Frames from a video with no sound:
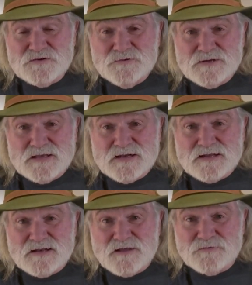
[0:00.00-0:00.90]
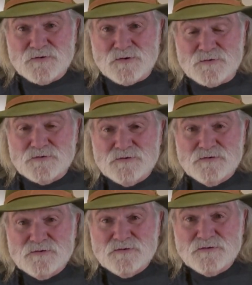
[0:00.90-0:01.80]
you again on down the road
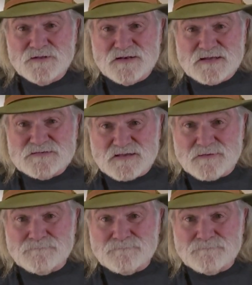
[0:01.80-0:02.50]
the next time.